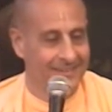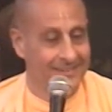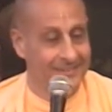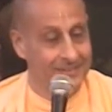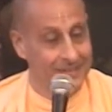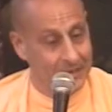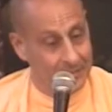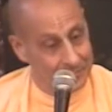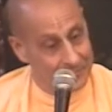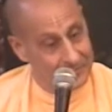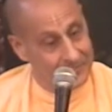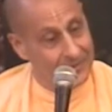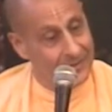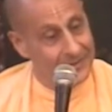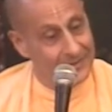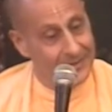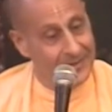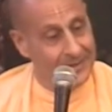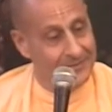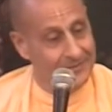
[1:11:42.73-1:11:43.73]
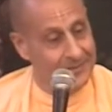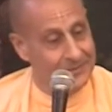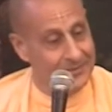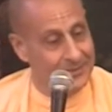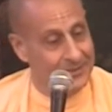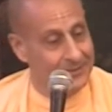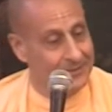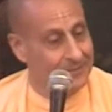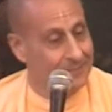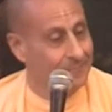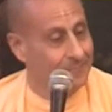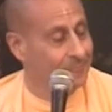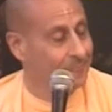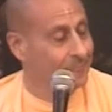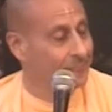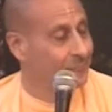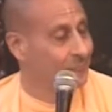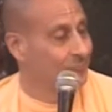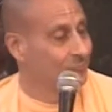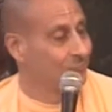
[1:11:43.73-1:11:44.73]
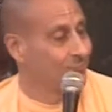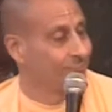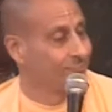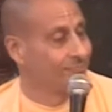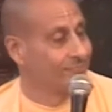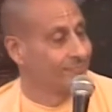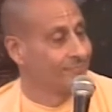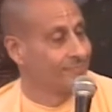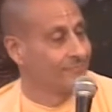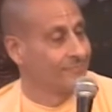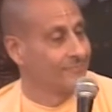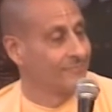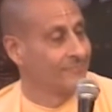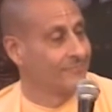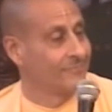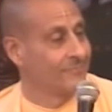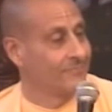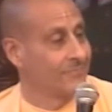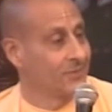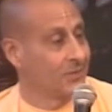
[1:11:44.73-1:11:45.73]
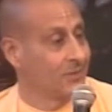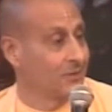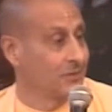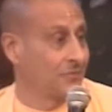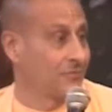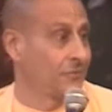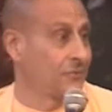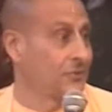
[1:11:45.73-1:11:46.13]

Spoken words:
Jambavan gave it to him. Because